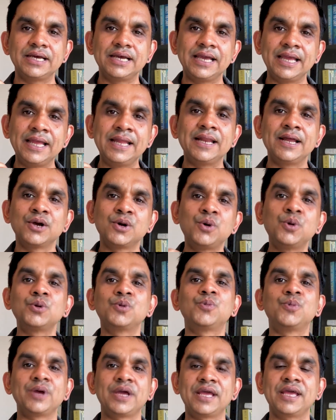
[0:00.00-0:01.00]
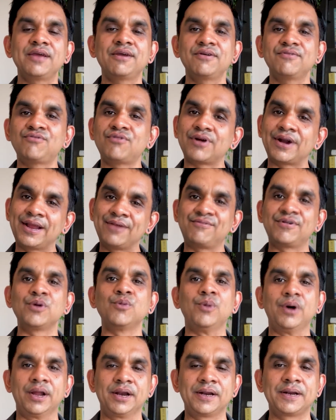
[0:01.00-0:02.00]
in a good way for
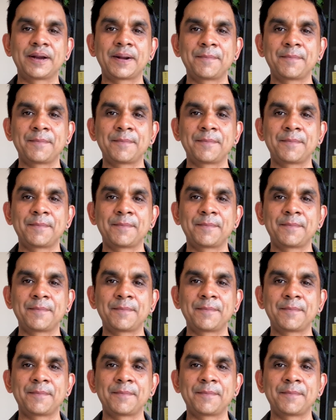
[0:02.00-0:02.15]
everyone.